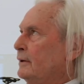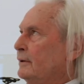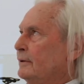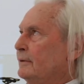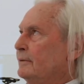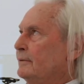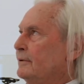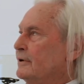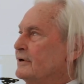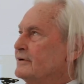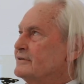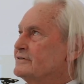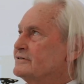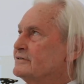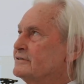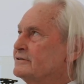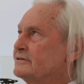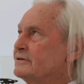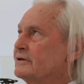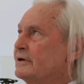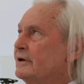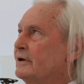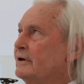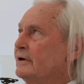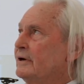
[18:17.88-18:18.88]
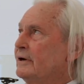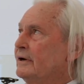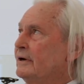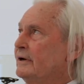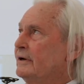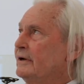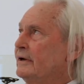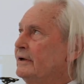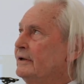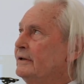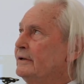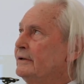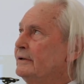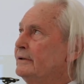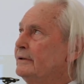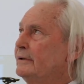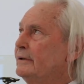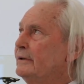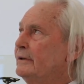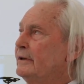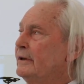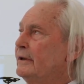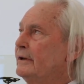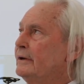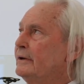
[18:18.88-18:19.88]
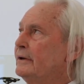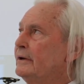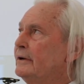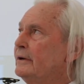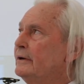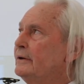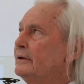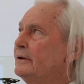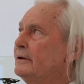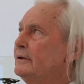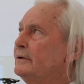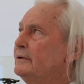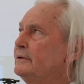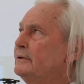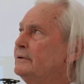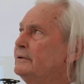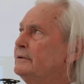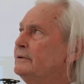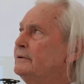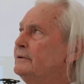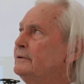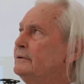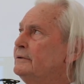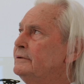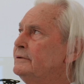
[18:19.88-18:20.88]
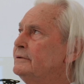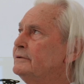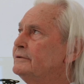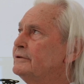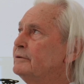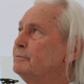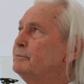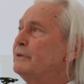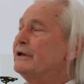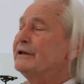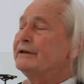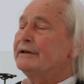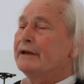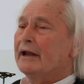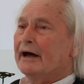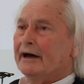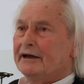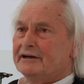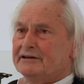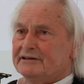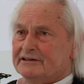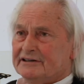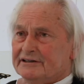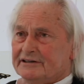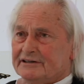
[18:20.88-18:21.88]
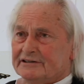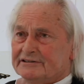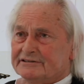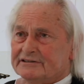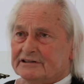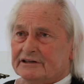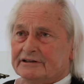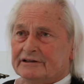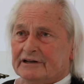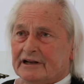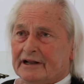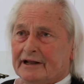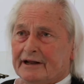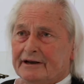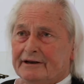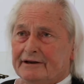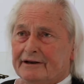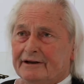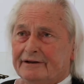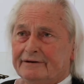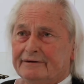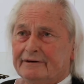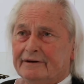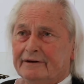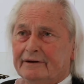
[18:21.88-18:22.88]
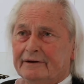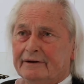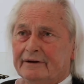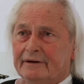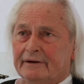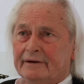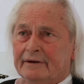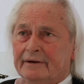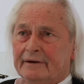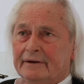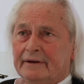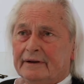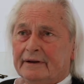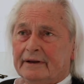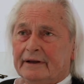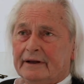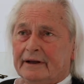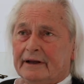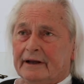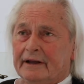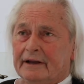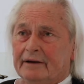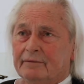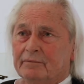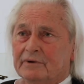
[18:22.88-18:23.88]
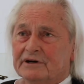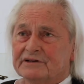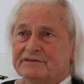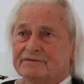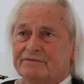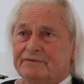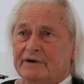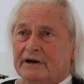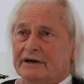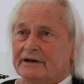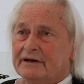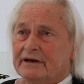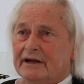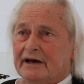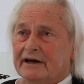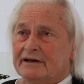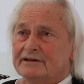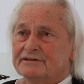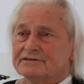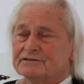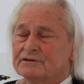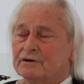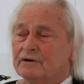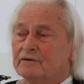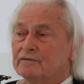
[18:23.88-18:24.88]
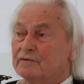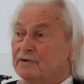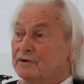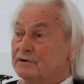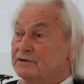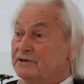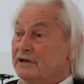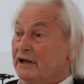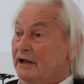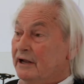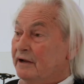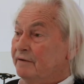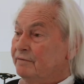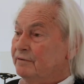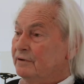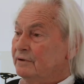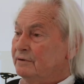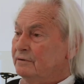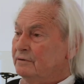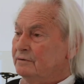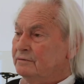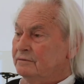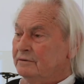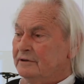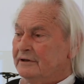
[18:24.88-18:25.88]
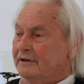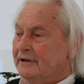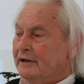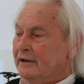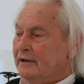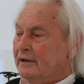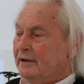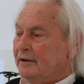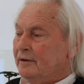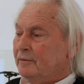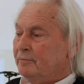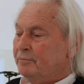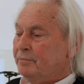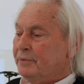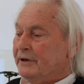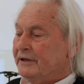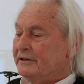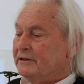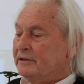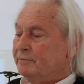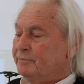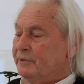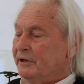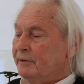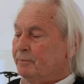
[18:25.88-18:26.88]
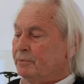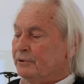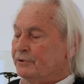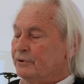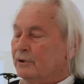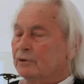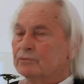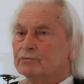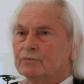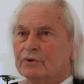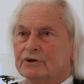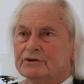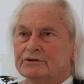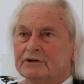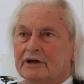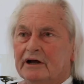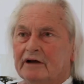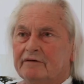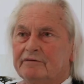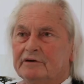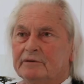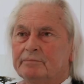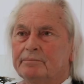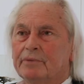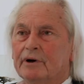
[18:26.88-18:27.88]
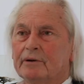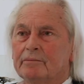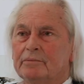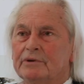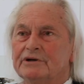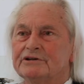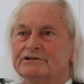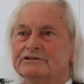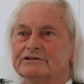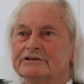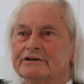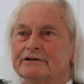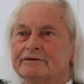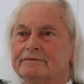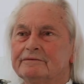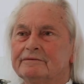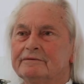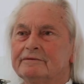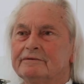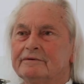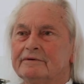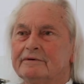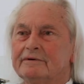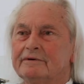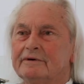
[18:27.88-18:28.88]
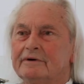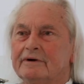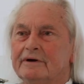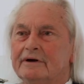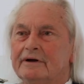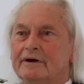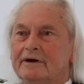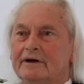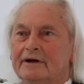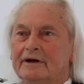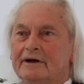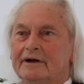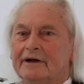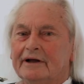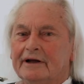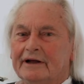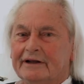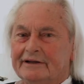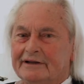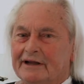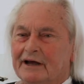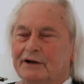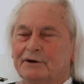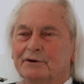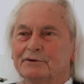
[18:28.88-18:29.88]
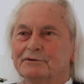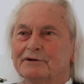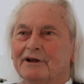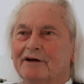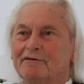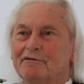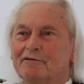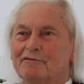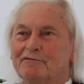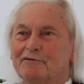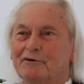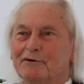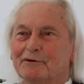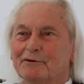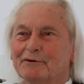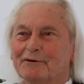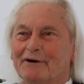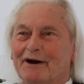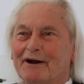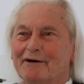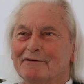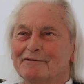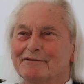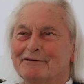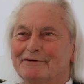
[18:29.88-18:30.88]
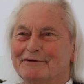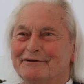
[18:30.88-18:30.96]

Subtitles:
was in the mid-90s in London, and it was very nice over a table, but the people don't want to have it published. And I don't have a photograph.